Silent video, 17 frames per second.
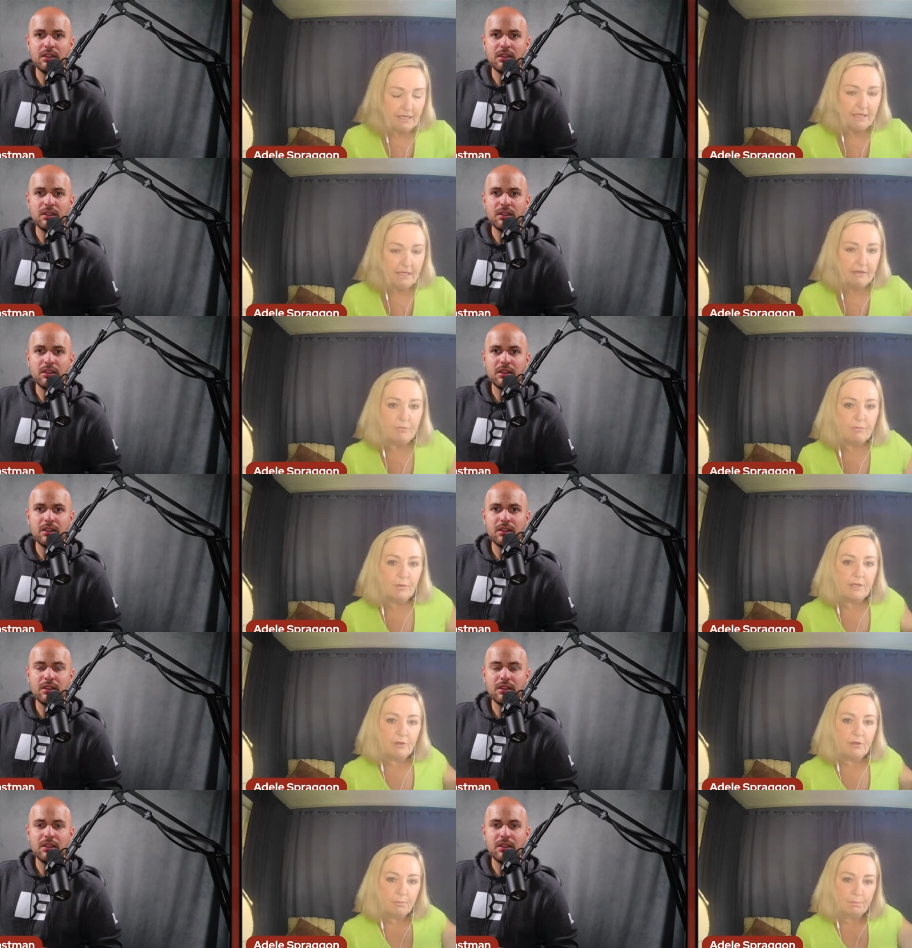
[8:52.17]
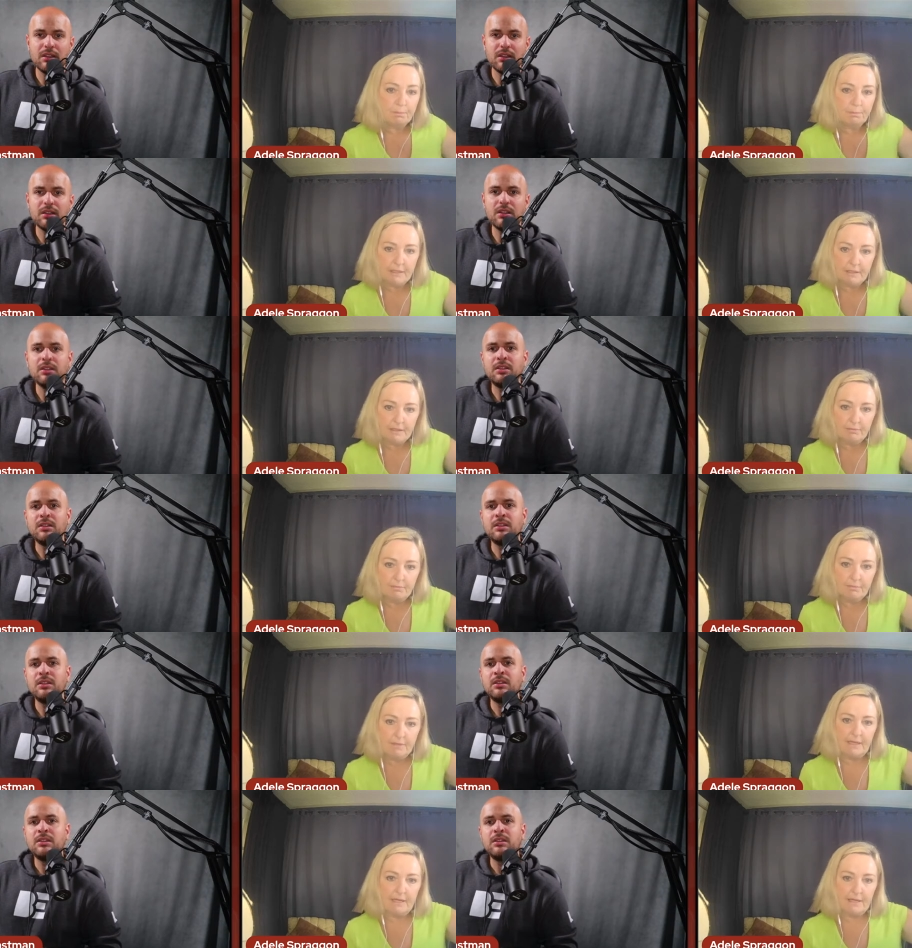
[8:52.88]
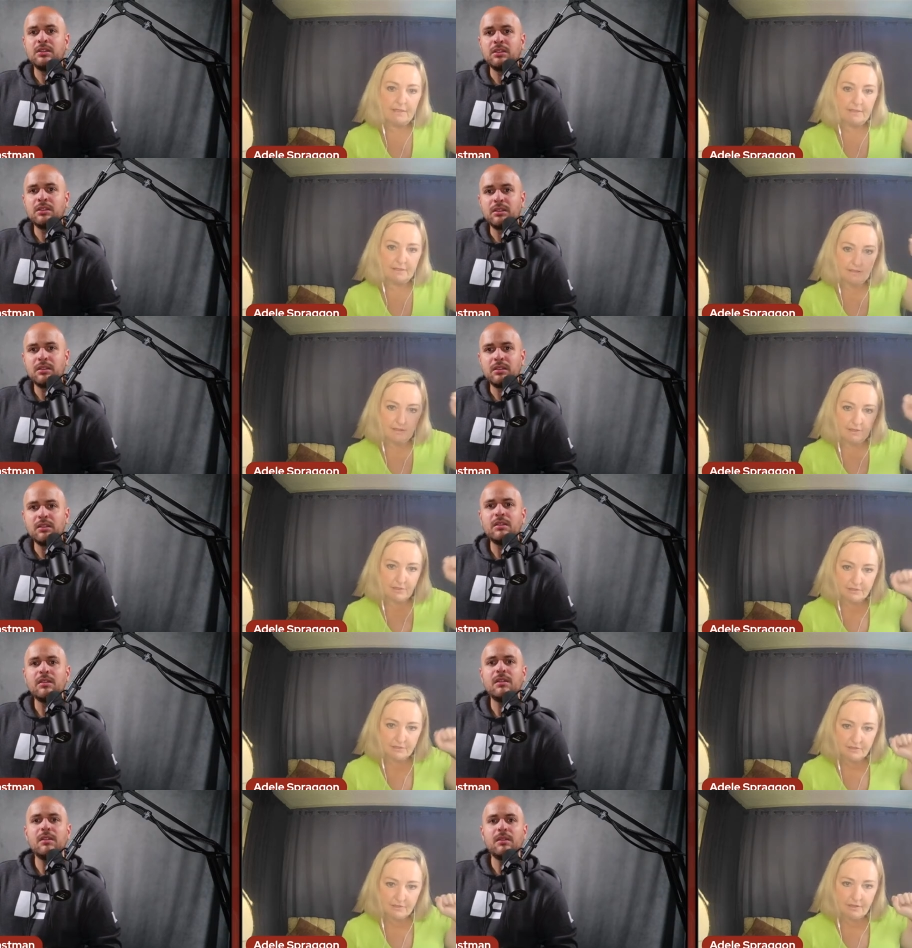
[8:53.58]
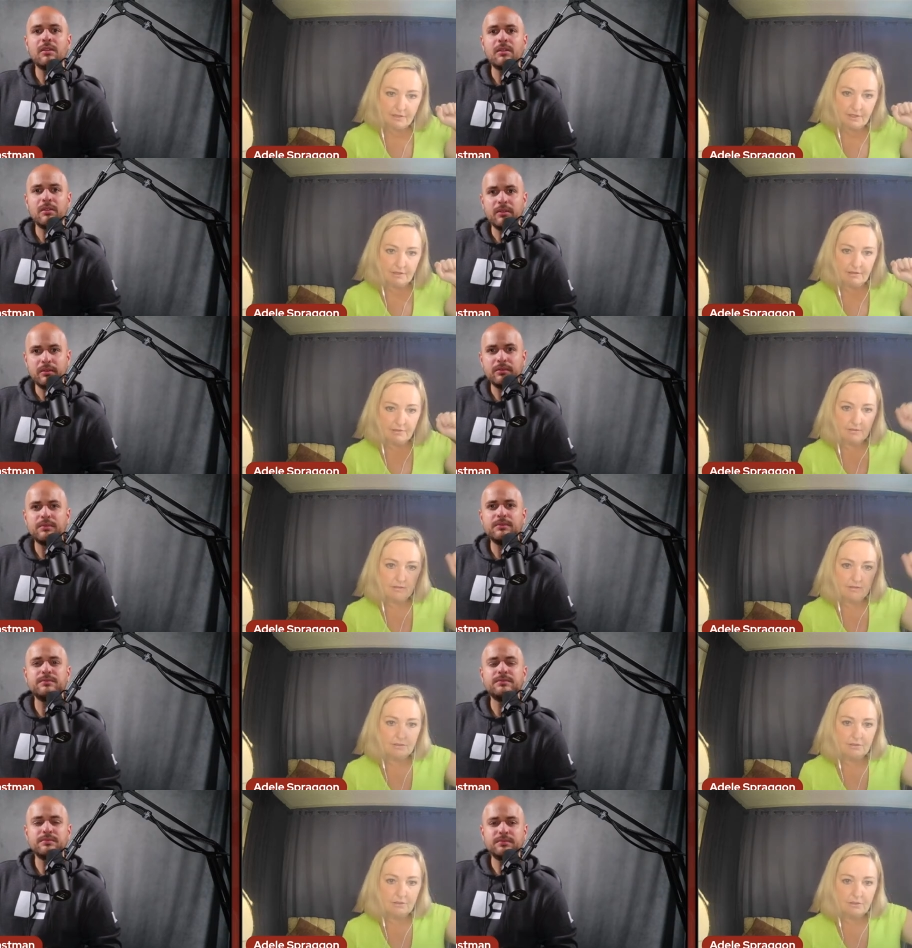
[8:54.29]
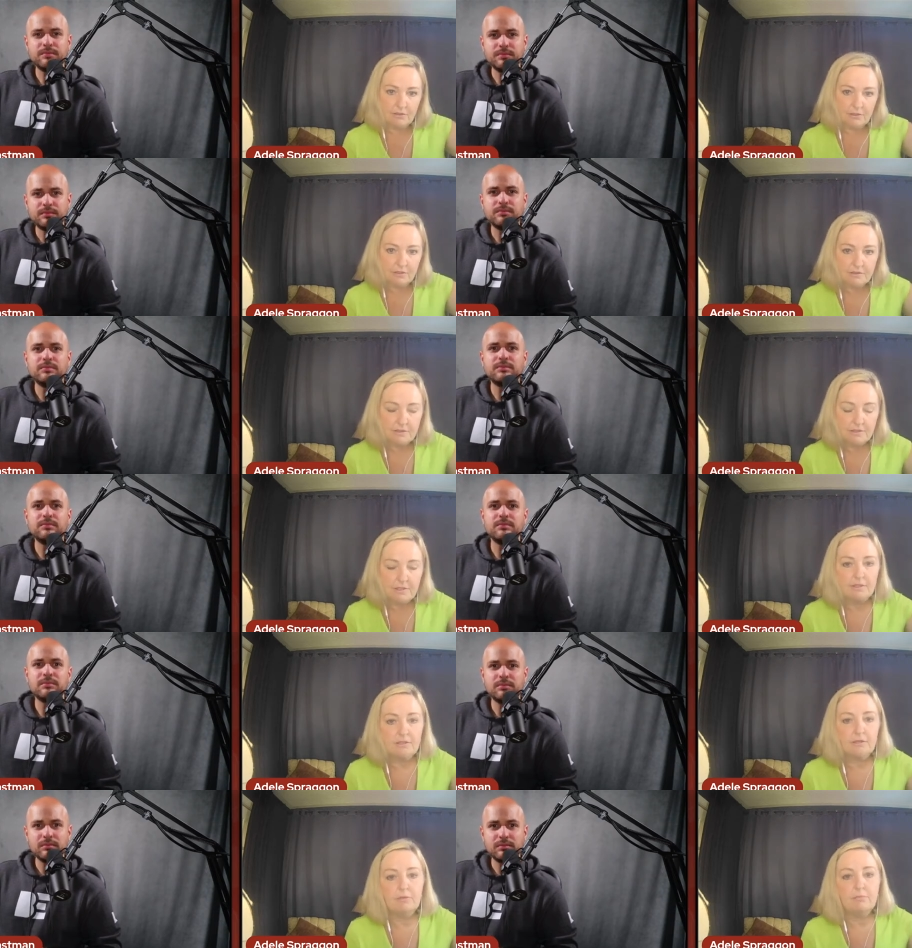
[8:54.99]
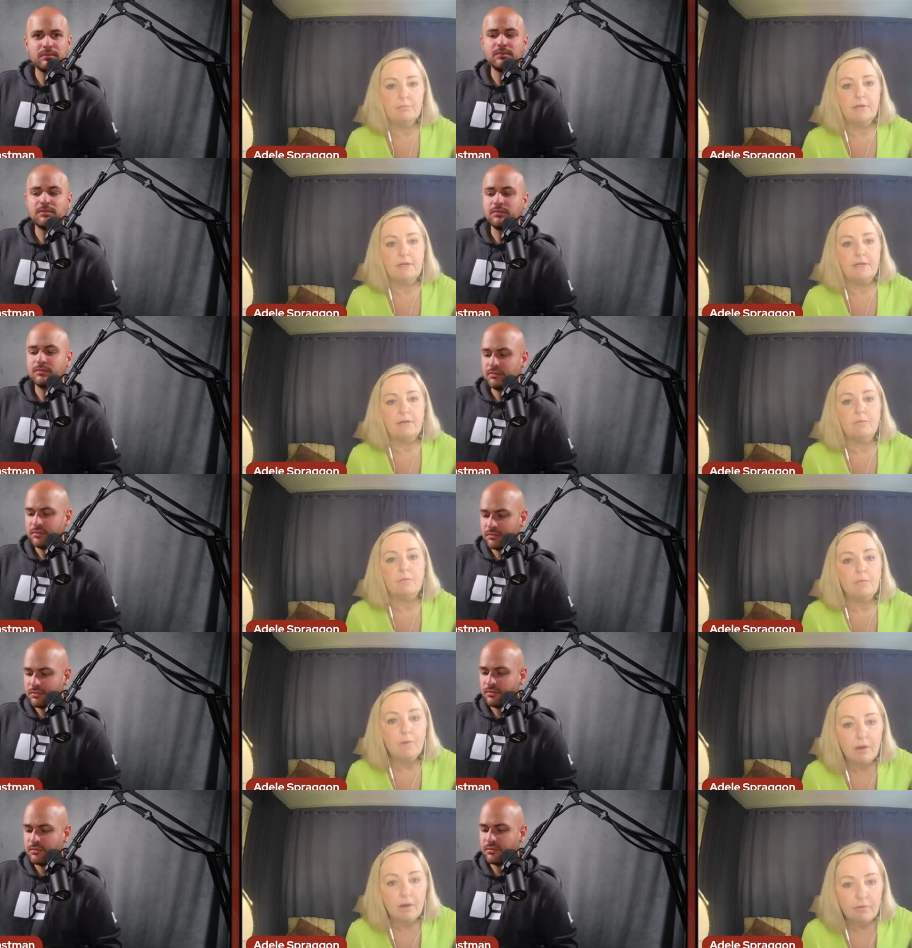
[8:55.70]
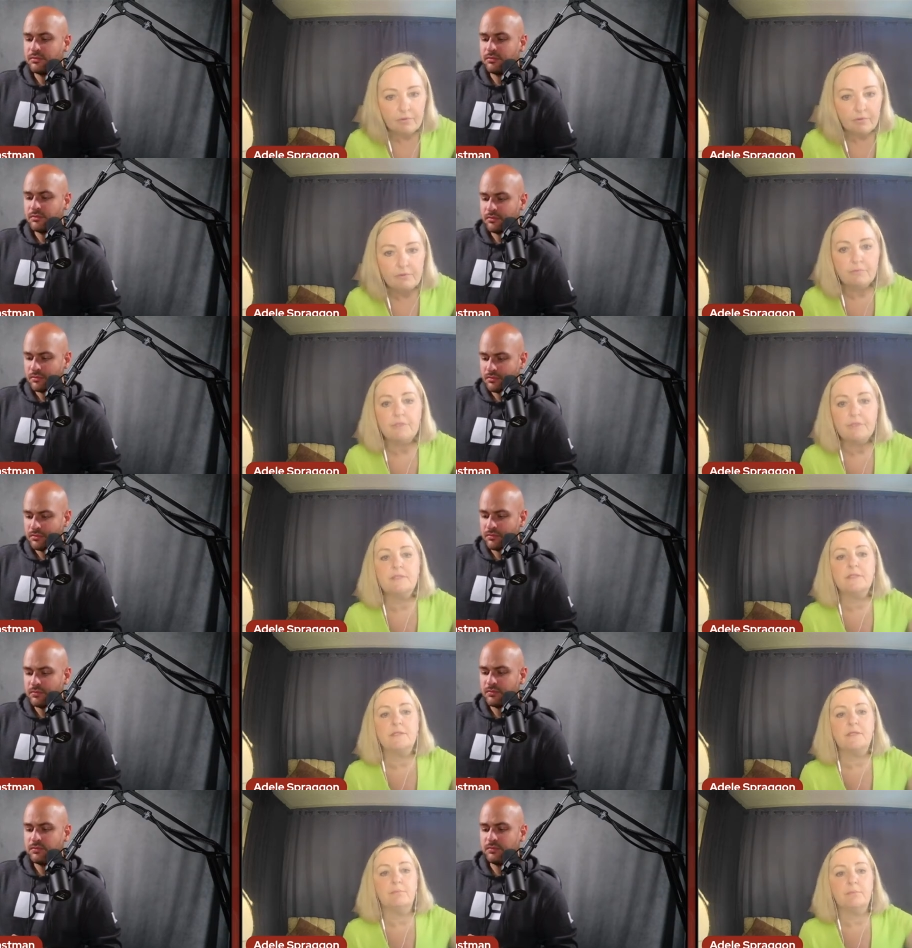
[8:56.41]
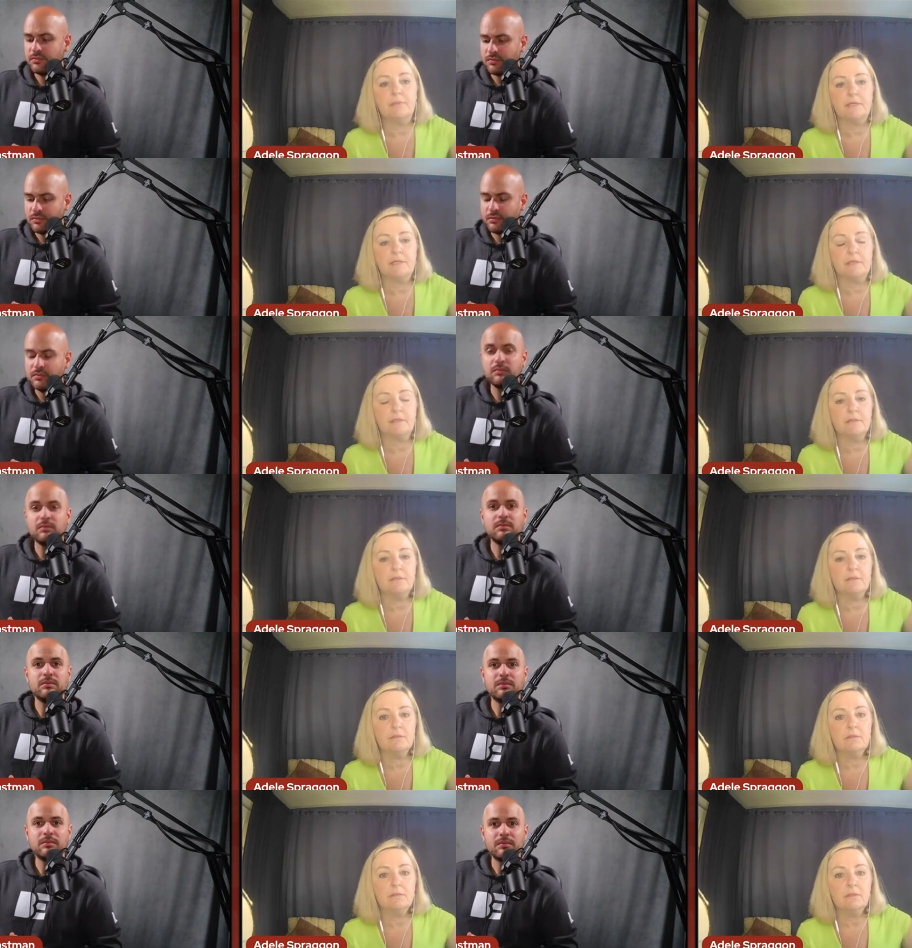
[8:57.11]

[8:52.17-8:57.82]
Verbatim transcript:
Speaker 1: If we could peel back our skull and look inside our brain, what would we see, Brandon?